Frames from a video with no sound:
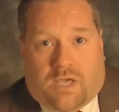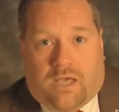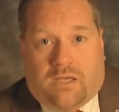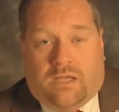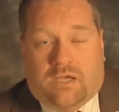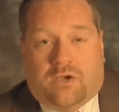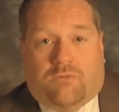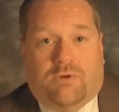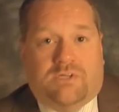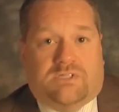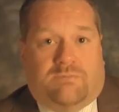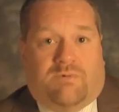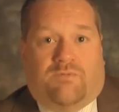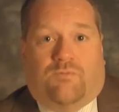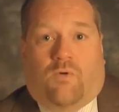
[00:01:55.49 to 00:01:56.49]
and increase
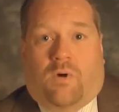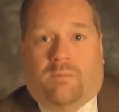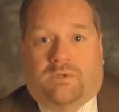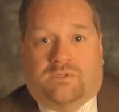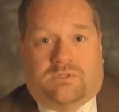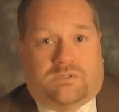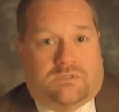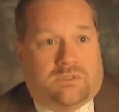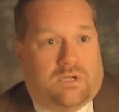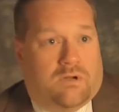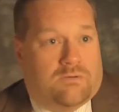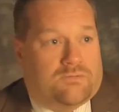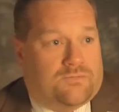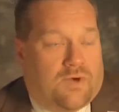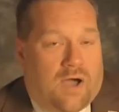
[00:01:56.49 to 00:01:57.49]
the performance, you
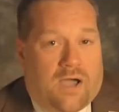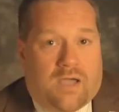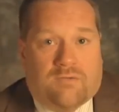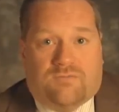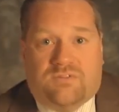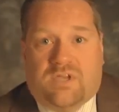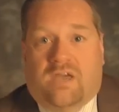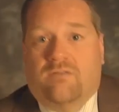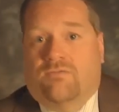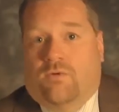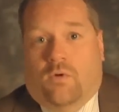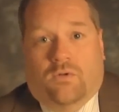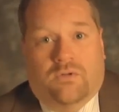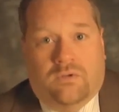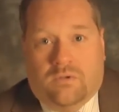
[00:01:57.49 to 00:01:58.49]
know, five,
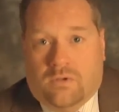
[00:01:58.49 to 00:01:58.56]
tenfold.